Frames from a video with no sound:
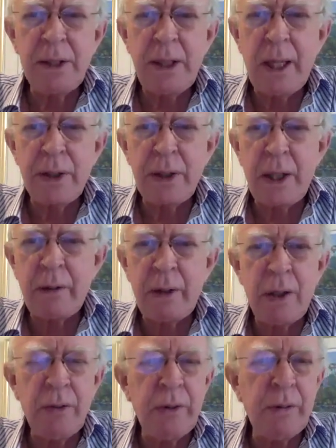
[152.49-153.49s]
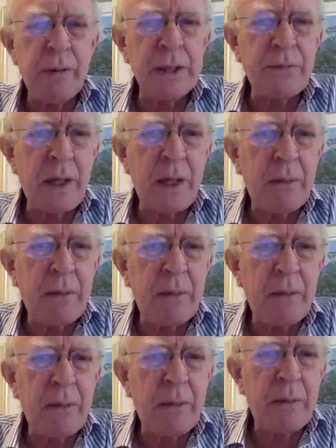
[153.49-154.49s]
CHRO who has finally
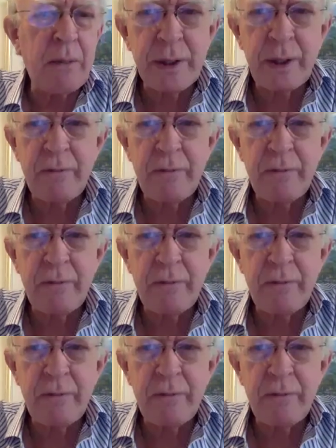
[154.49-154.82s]
made the decision